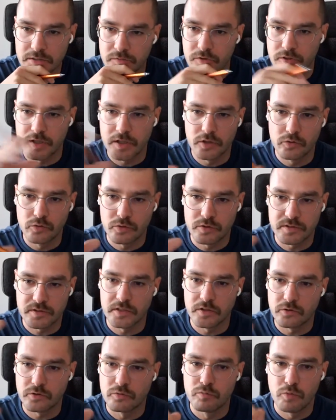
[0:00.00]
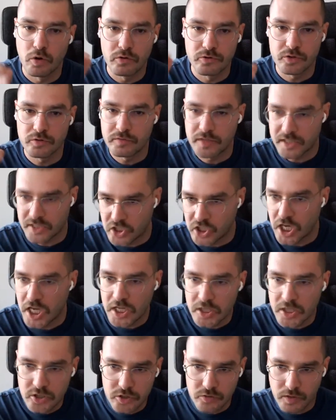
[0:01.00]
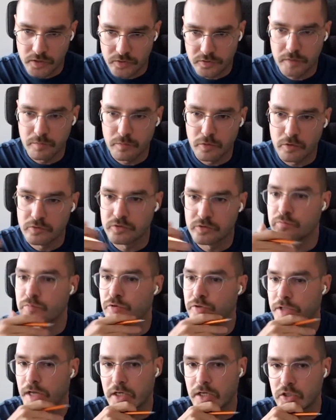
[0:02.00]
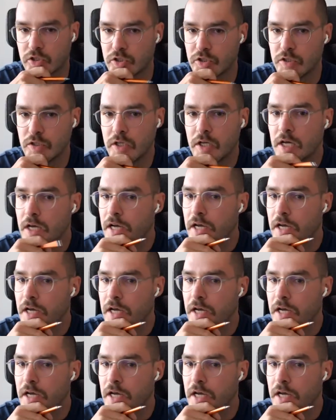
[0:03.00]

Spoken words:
where he looks into modes of exchange rather than modes of production.